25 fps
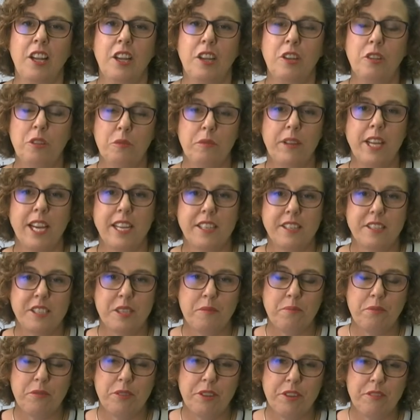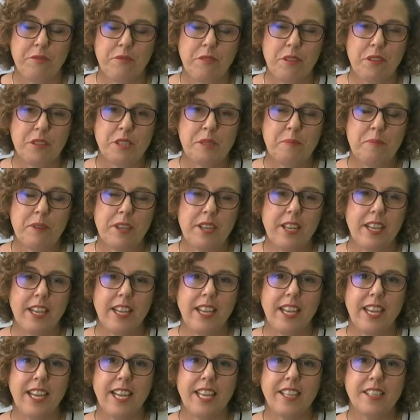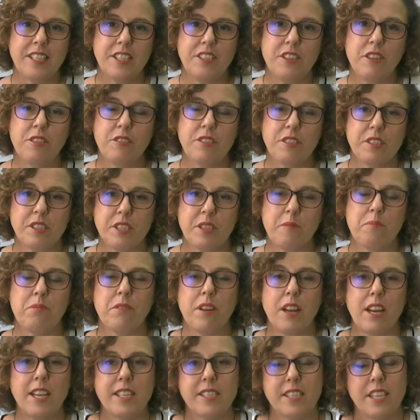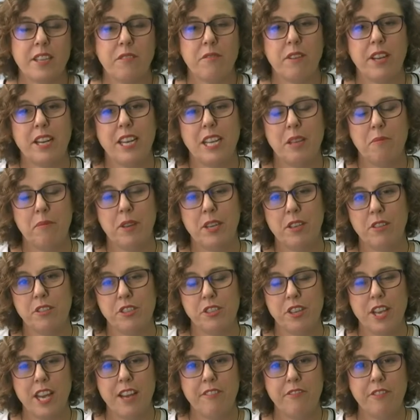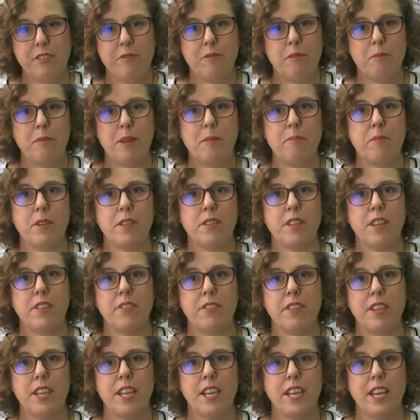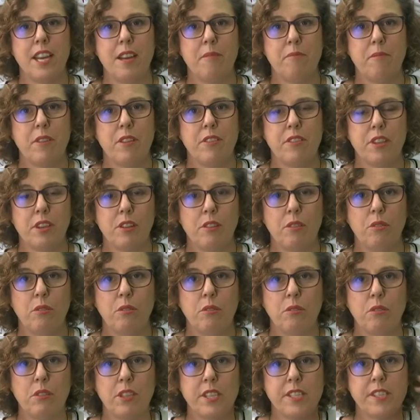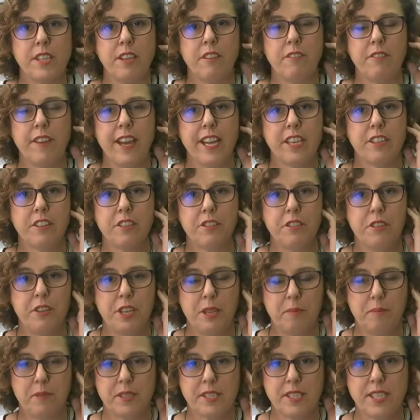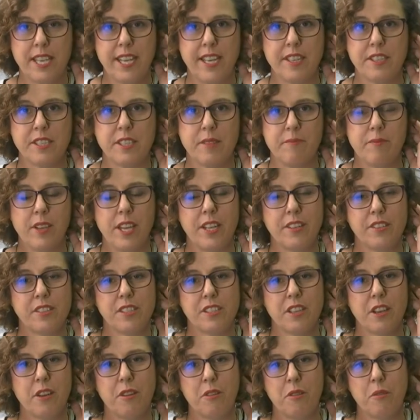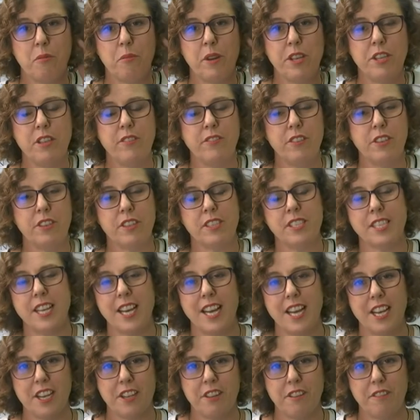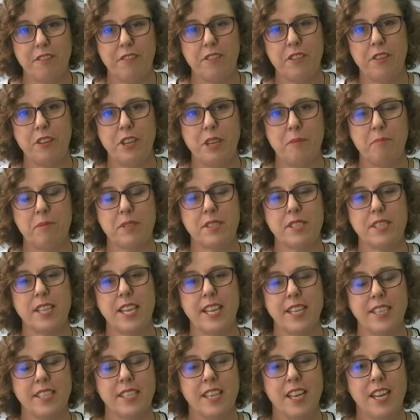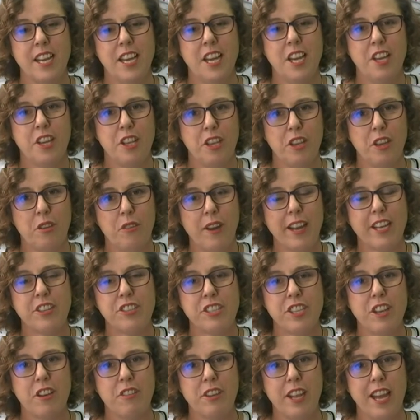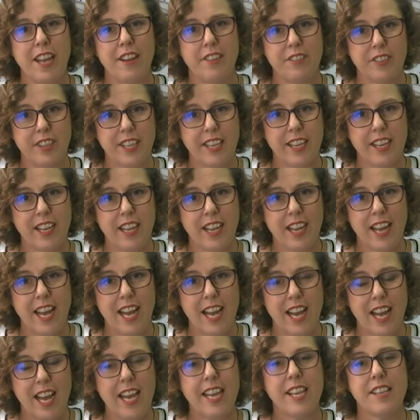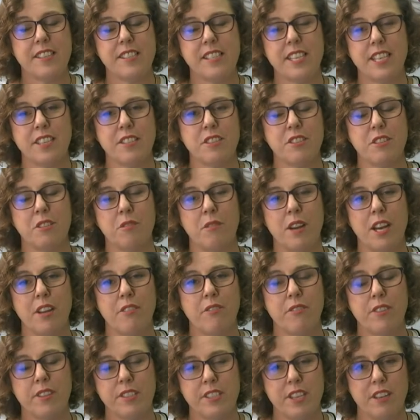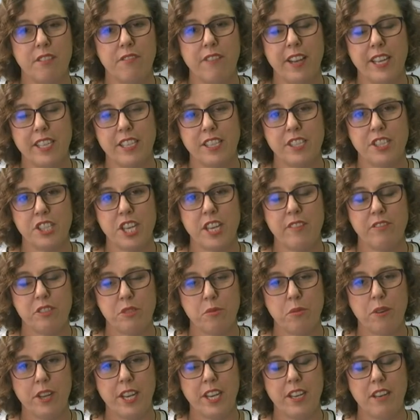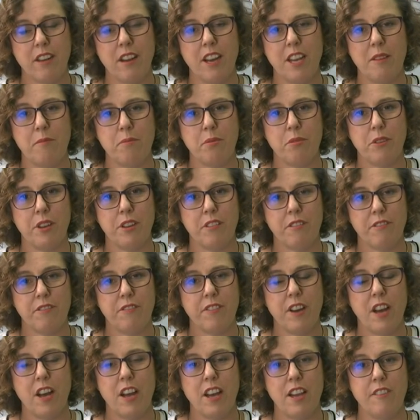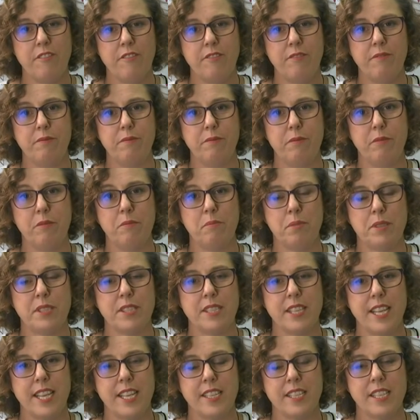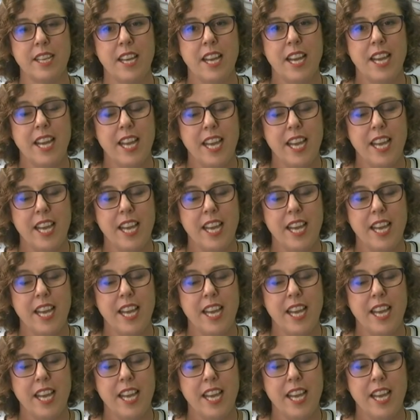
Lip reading: Look, we are disappointed, Ros, but it's not surprising really, because you have to remember that the call is in fact 30%, and so when you've got a target of 30%, you're actually only, and the ASX 200 has in fact achieved 29.5%.